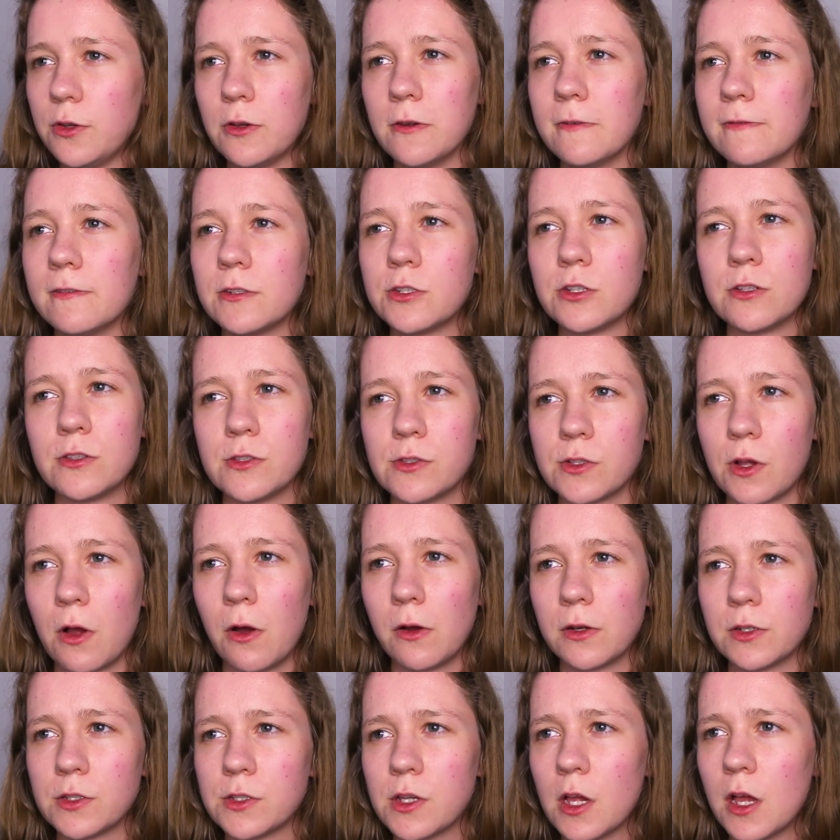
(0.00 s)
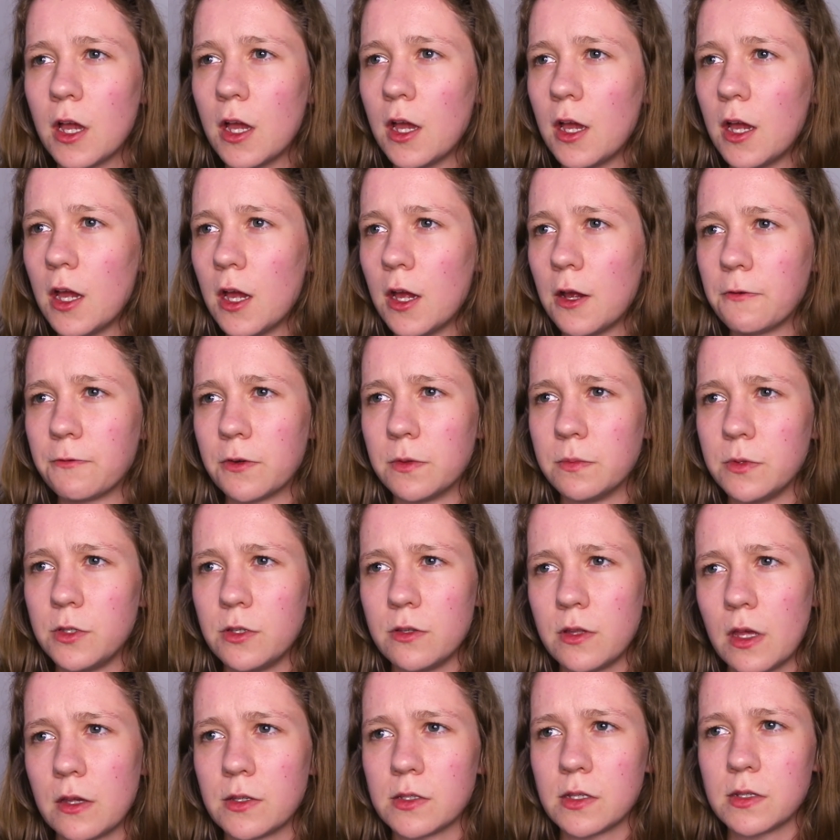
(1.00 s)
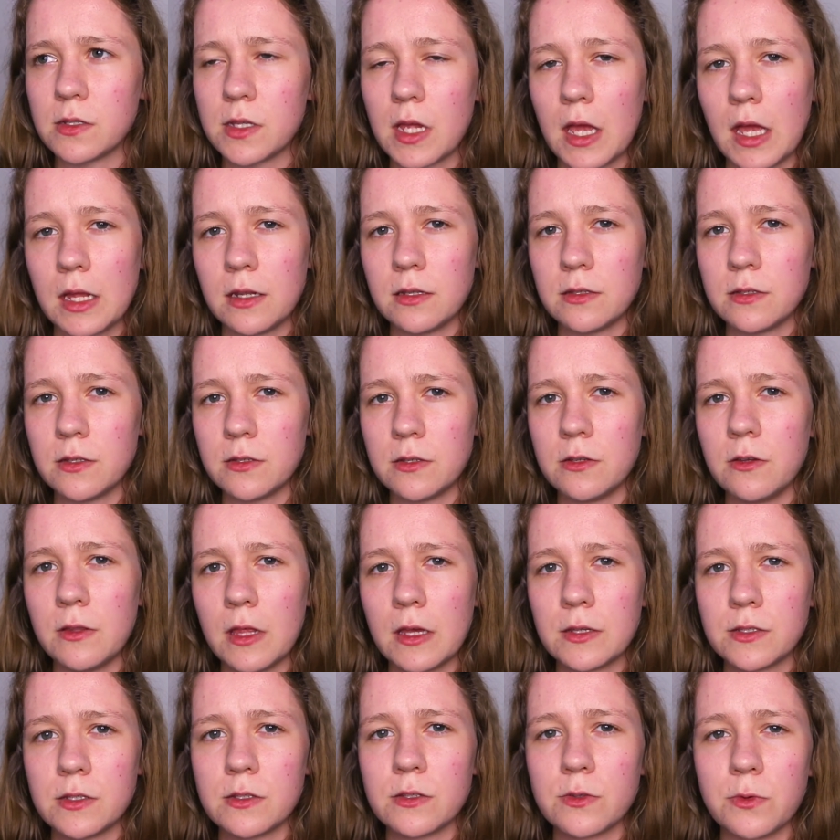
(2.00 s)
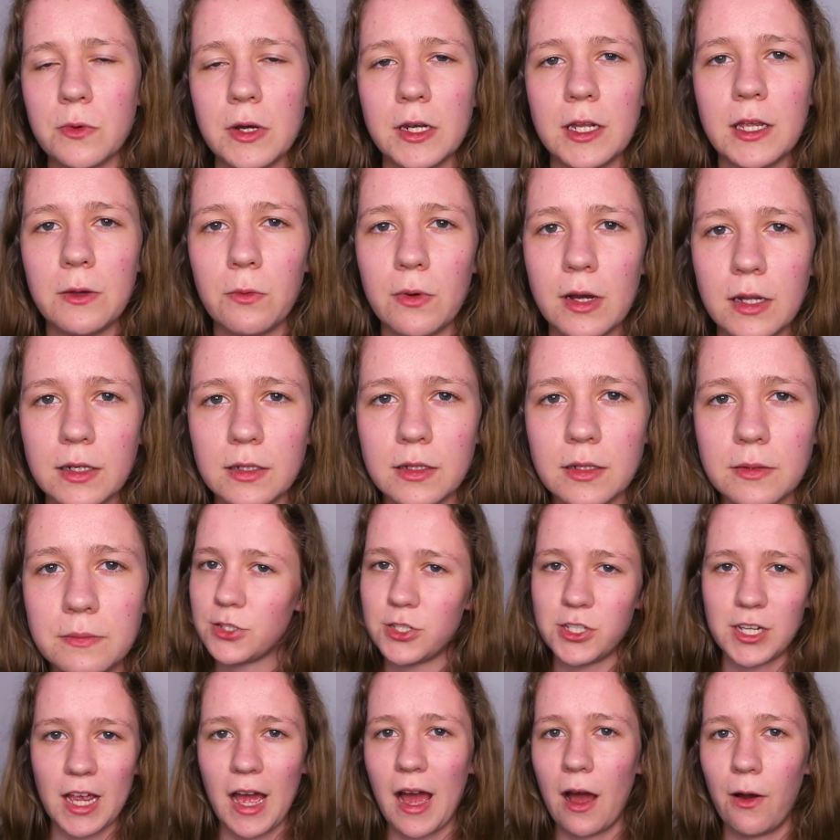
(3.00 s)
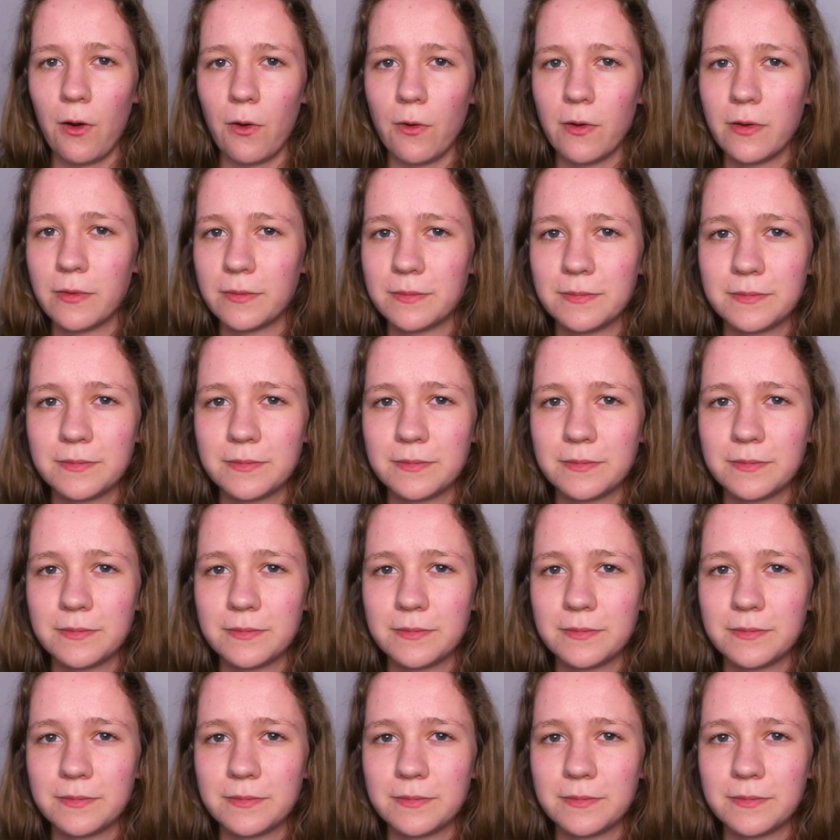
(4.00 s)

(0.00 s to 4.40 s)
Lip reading: Eurovision Songs from 2010 to 2021. Ciao!